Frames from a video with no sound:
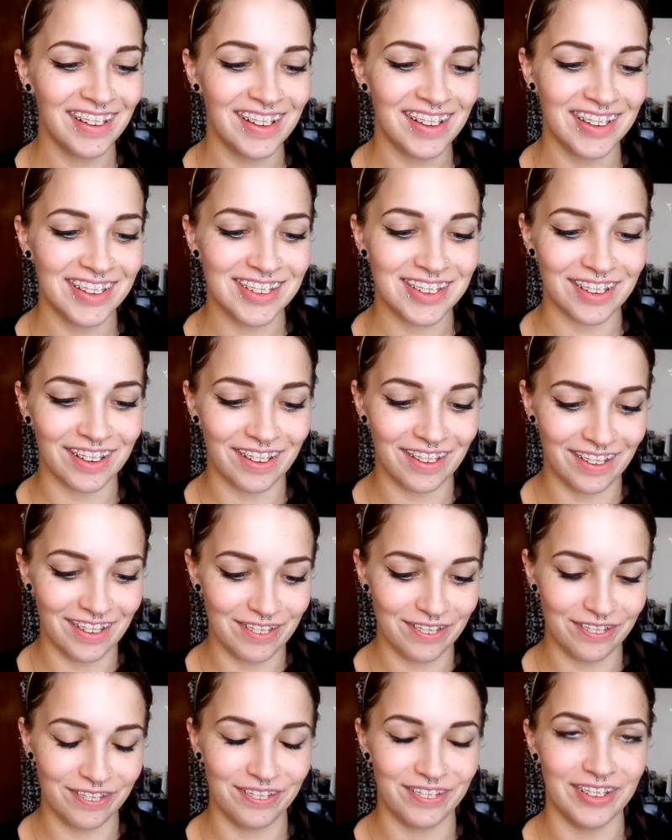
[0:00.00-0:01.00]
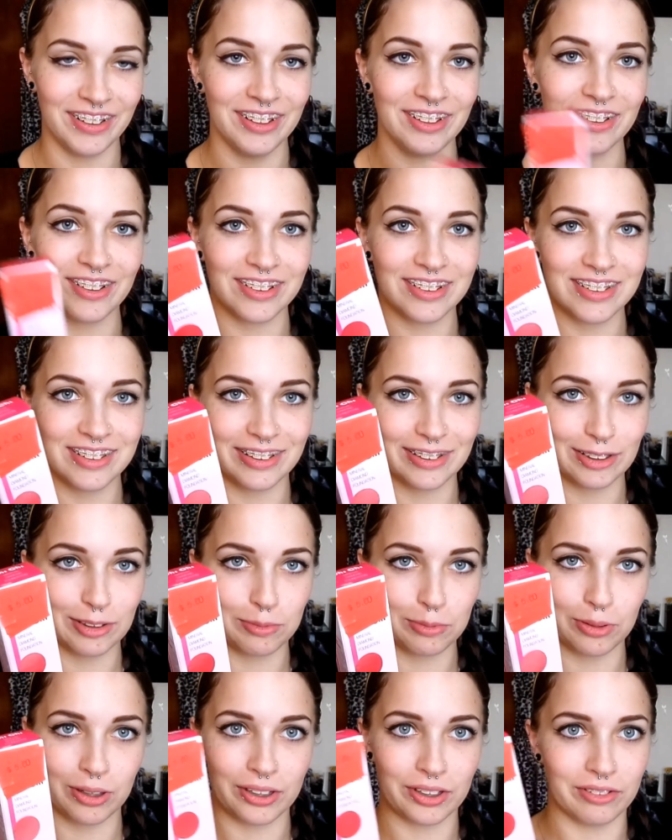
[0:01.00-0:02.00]
So if it looks
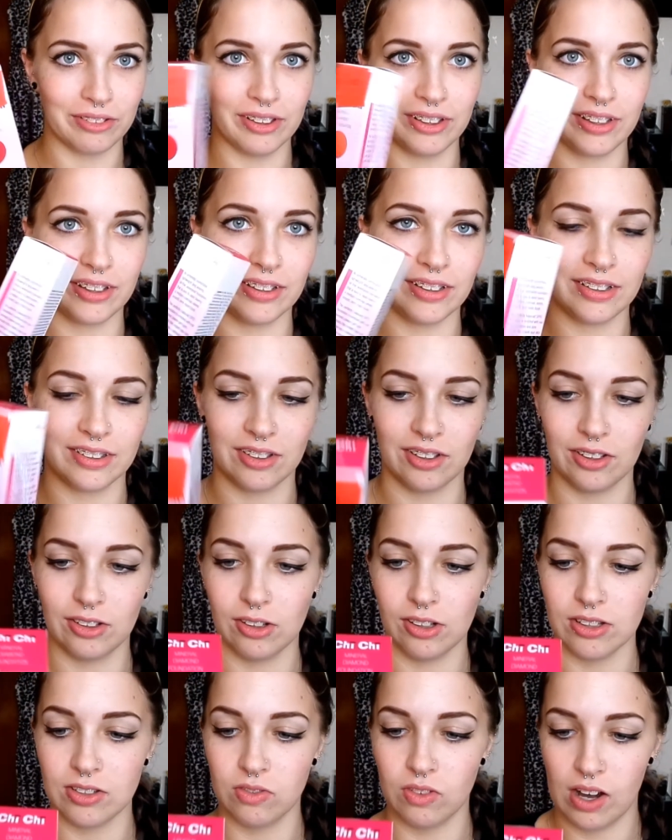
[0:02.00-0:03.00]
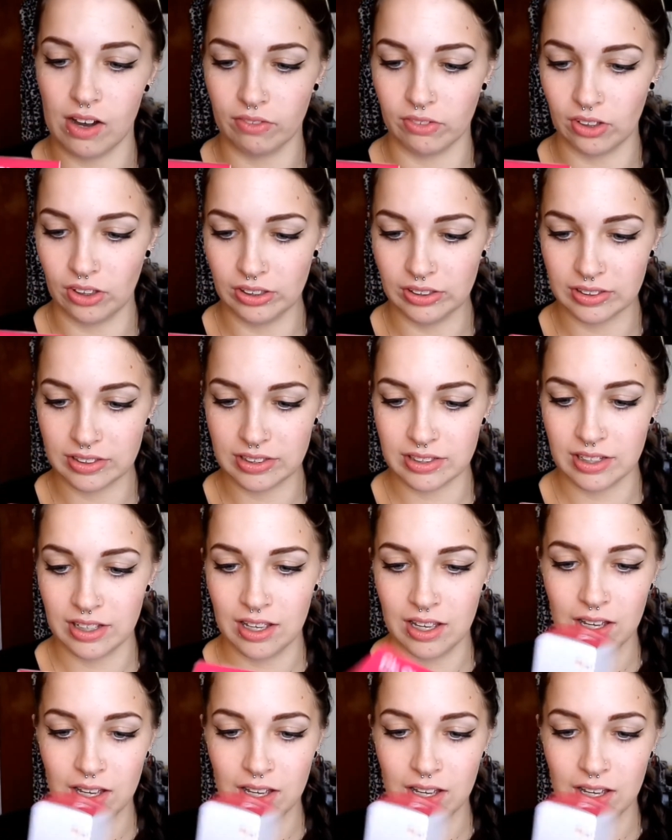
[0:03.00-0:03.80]
terrible, I don't really care because it only costs $5.